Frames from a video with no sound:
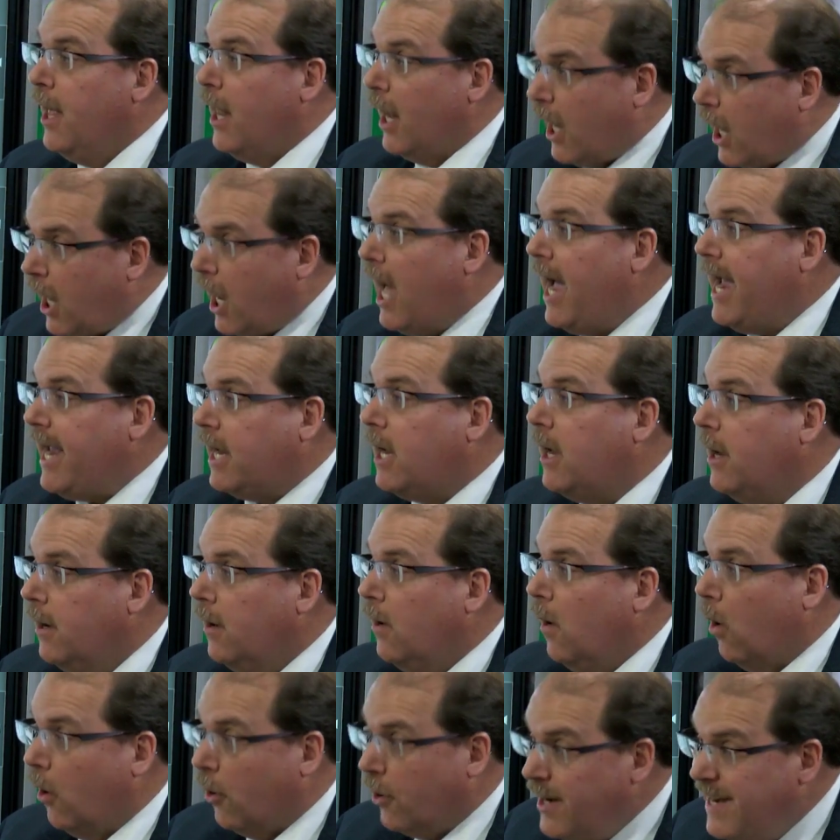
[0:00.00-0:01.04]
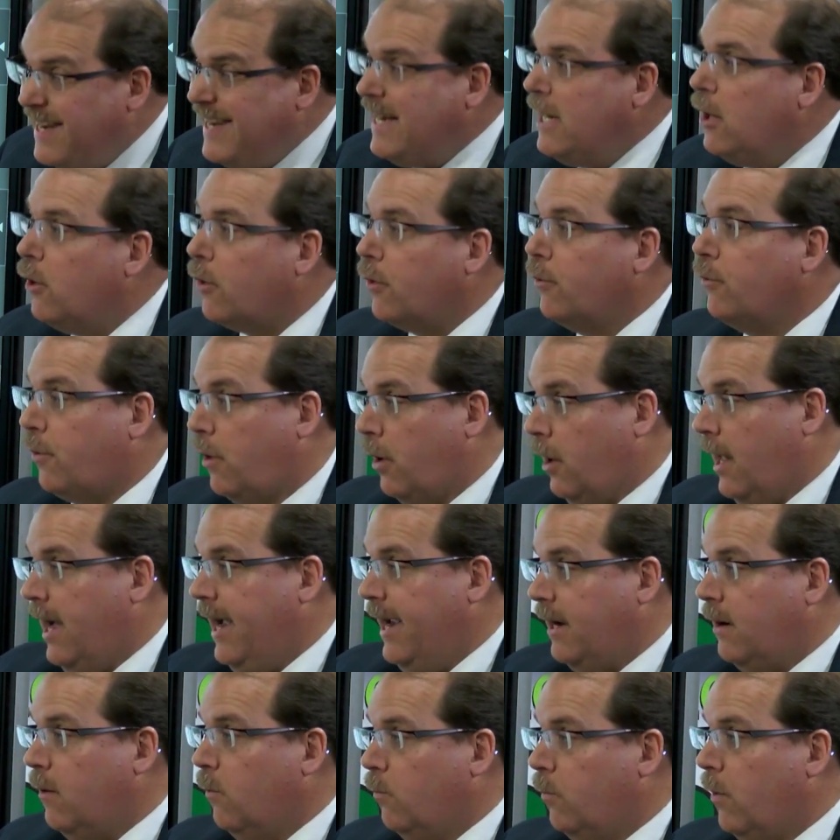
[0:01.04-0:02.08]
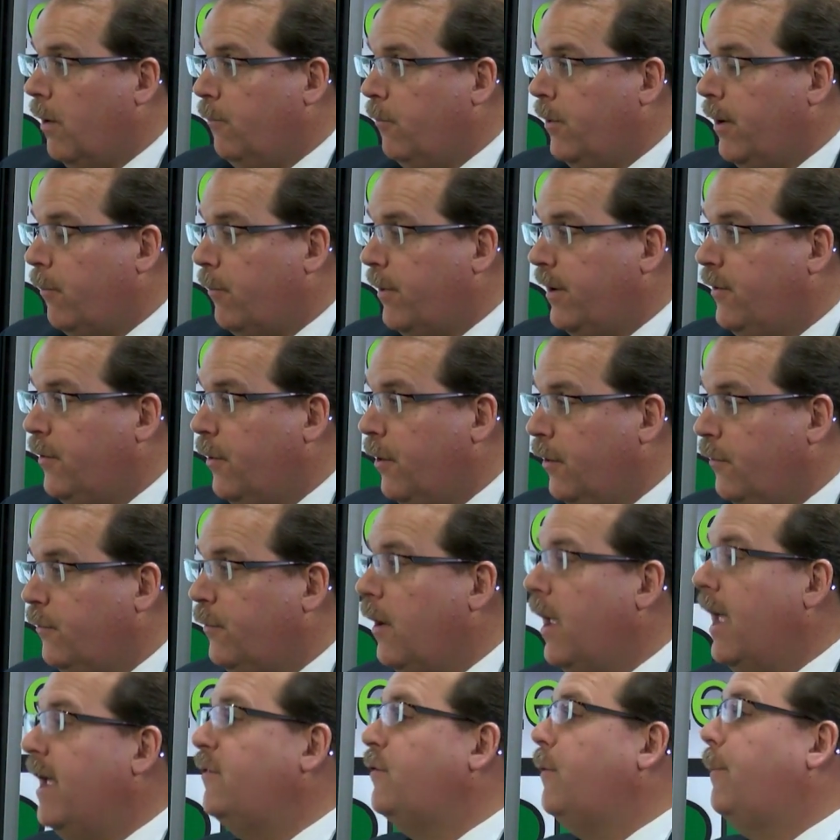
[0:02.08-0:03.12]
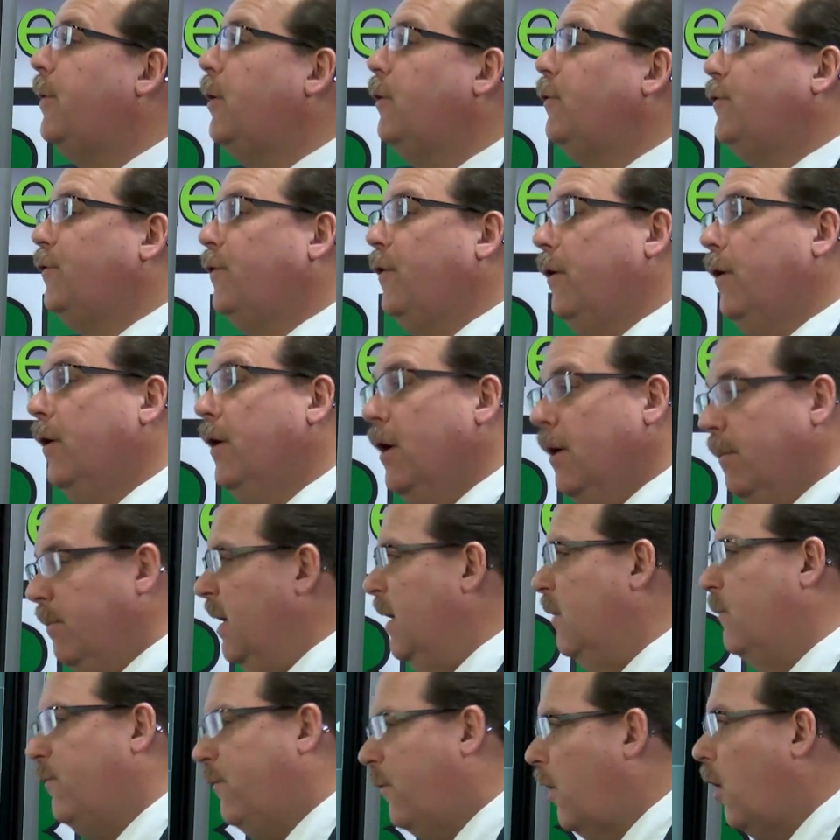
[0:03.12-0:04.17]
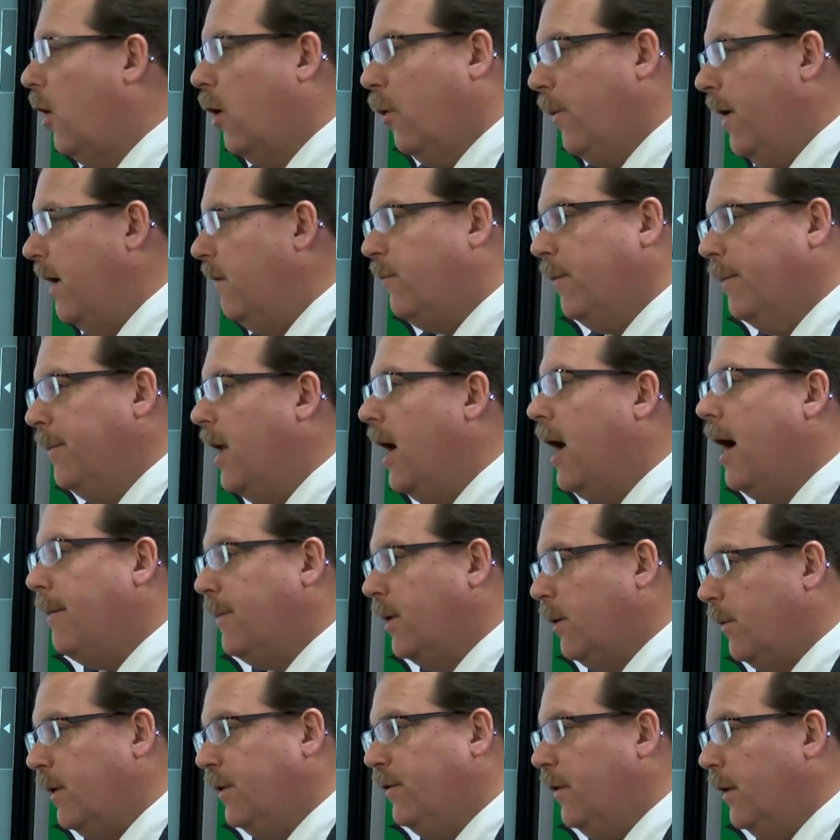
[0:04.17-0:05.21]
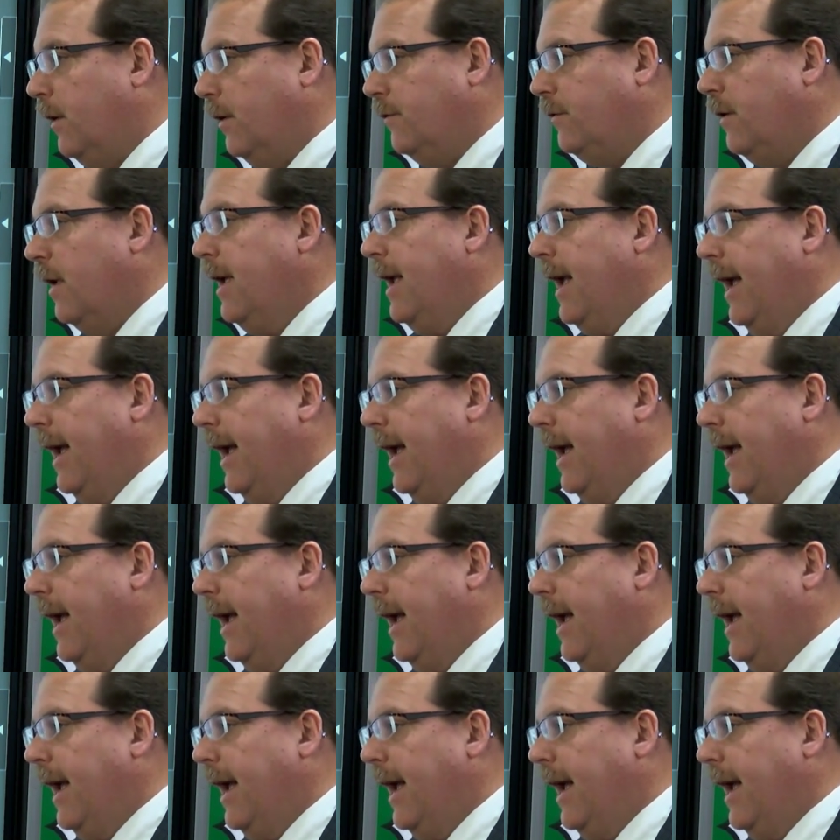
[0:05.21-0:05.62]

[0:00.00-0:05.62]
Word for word: like or near like real returns as opposed to being far away from nominal returns.